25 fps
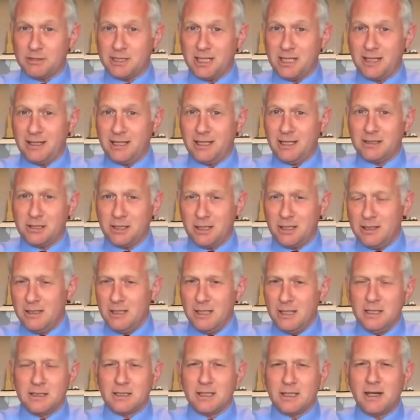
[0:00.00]
and I think to
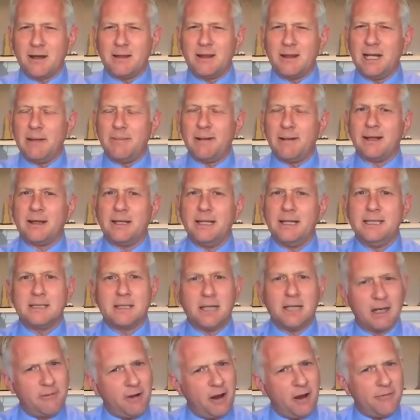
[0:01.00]
kind of think about things
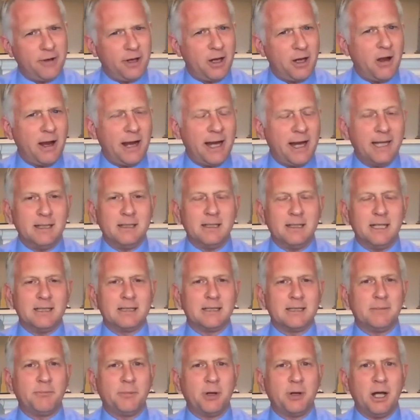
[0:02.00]
kind of overnight and
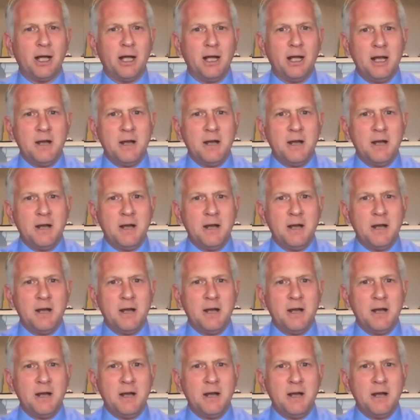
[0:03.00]
so, but